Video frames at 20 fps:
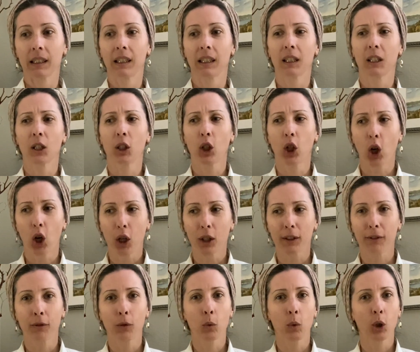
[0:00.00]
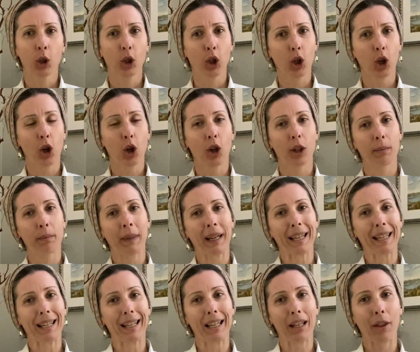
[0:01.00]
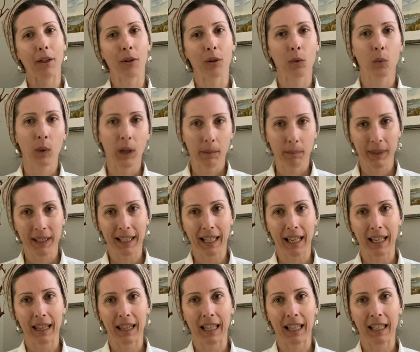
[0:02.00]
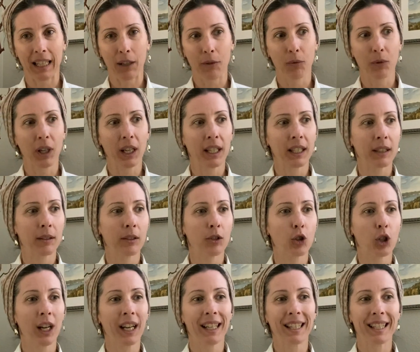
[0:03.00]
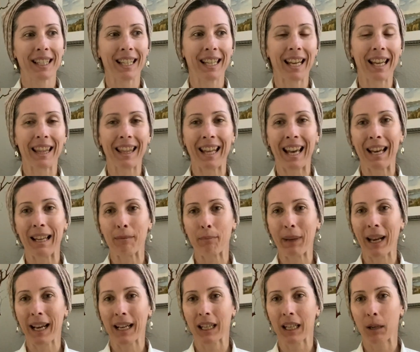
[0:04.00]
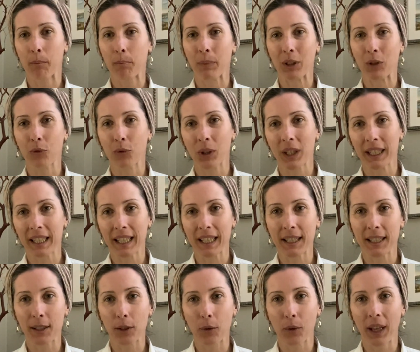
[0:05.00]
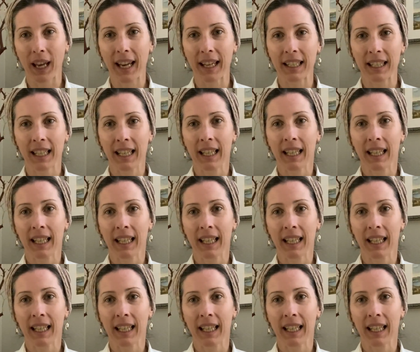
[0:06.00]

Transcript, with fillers: a lot of work on my other website that I run, trying to get that back up and running so that